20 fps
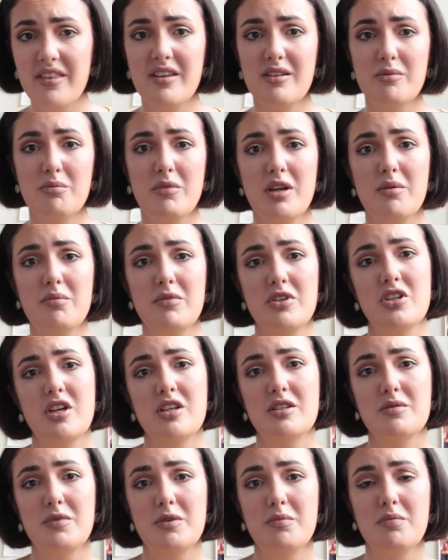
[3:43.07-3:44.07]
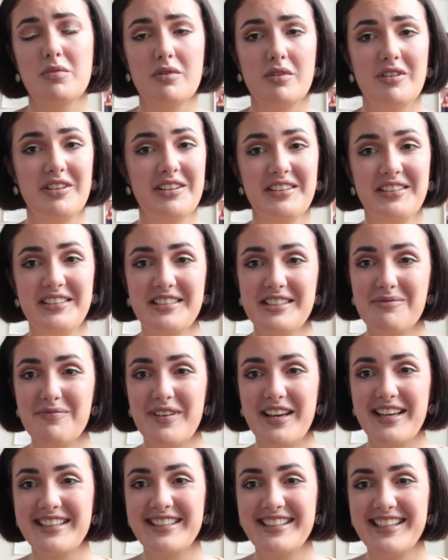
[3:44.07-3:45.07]
and maybe just people
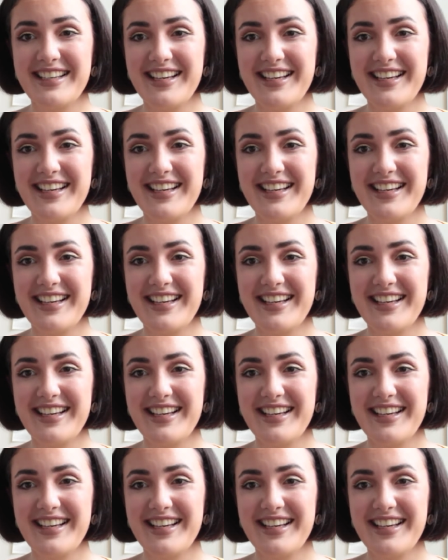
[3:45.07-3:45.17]
spent